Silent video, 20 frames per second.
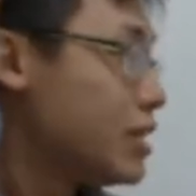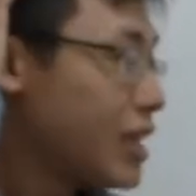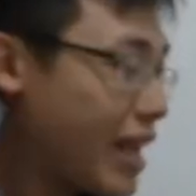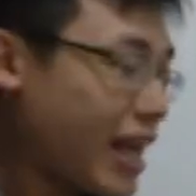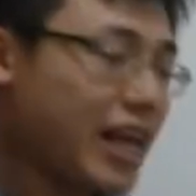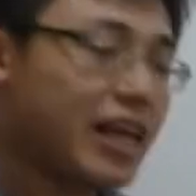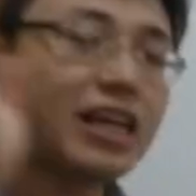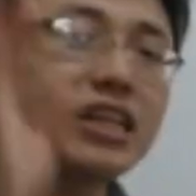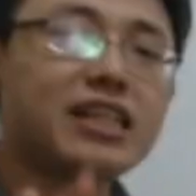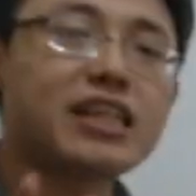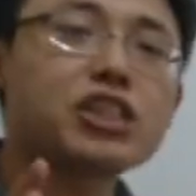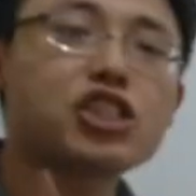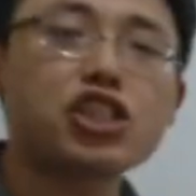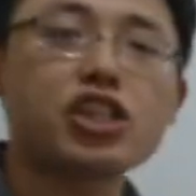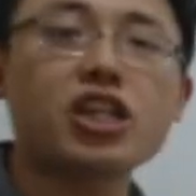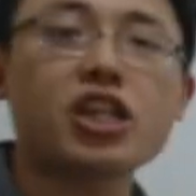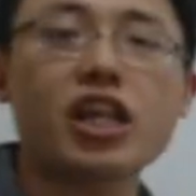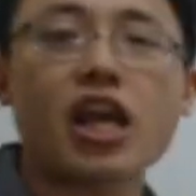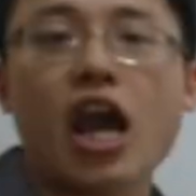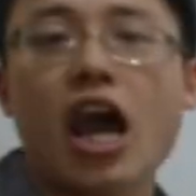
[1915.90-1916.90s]
In addition
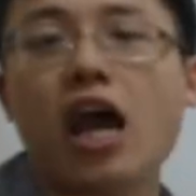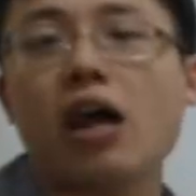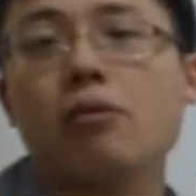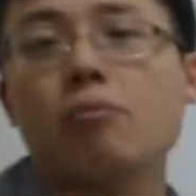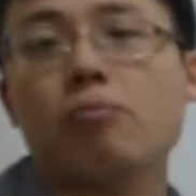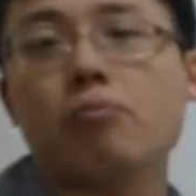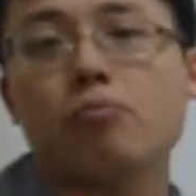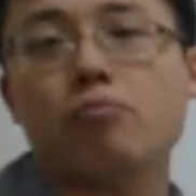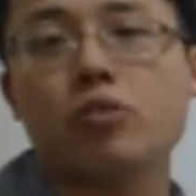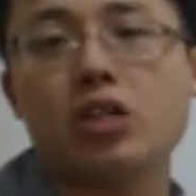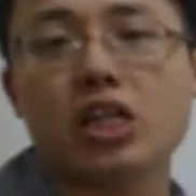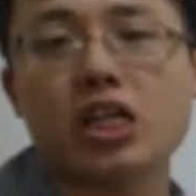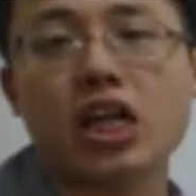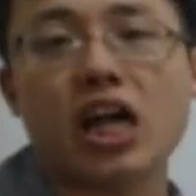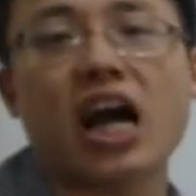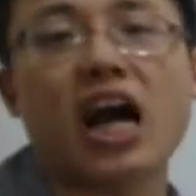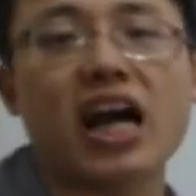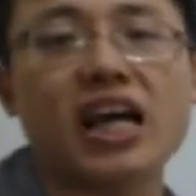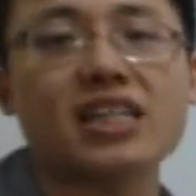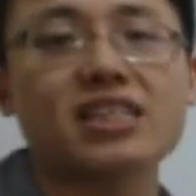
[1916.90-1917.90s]
to that,
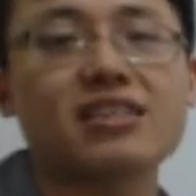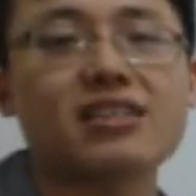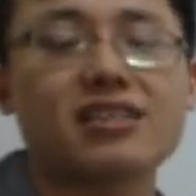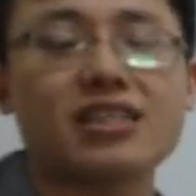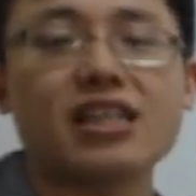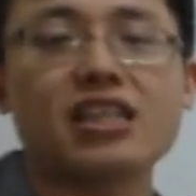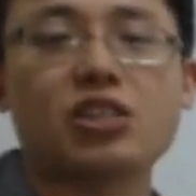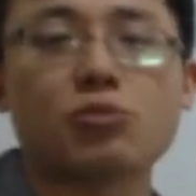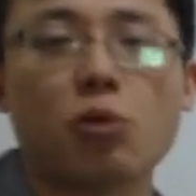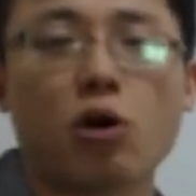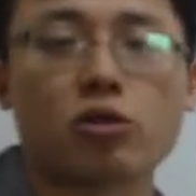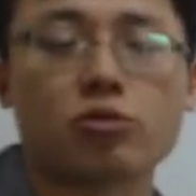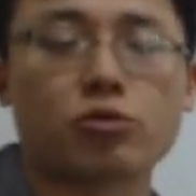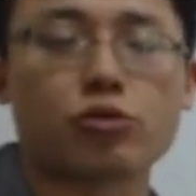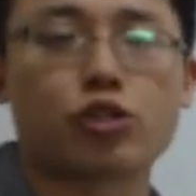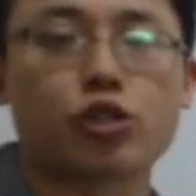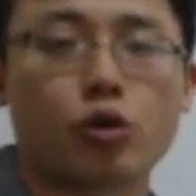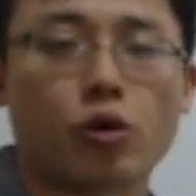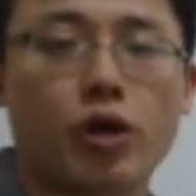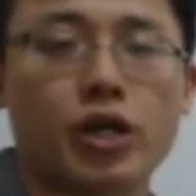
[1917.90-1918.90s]
because it's multiple
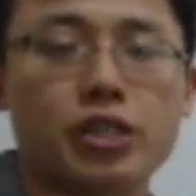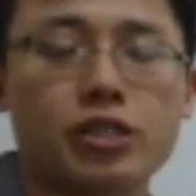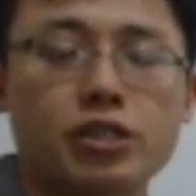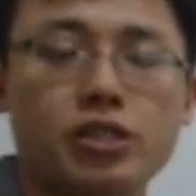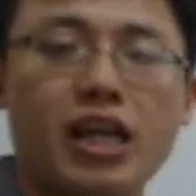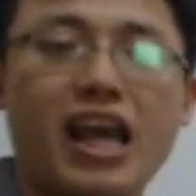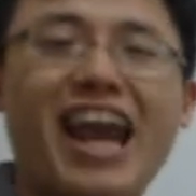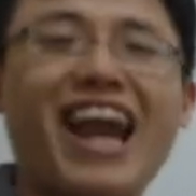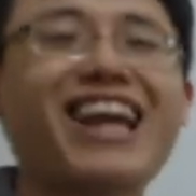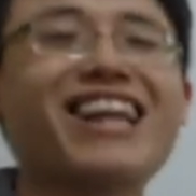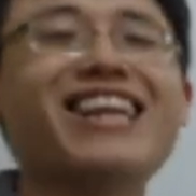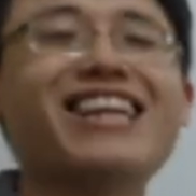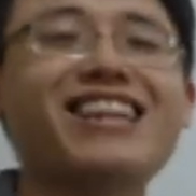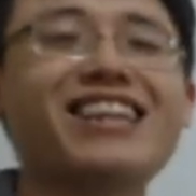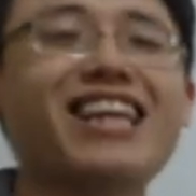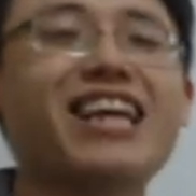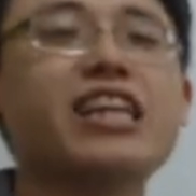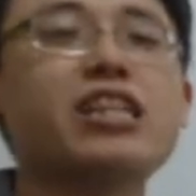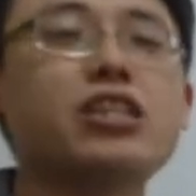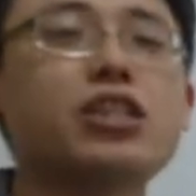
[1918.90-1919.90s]
choice,
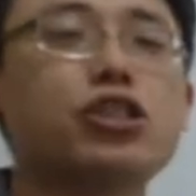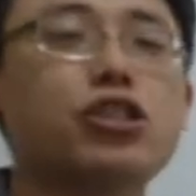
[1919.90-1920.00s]
anything to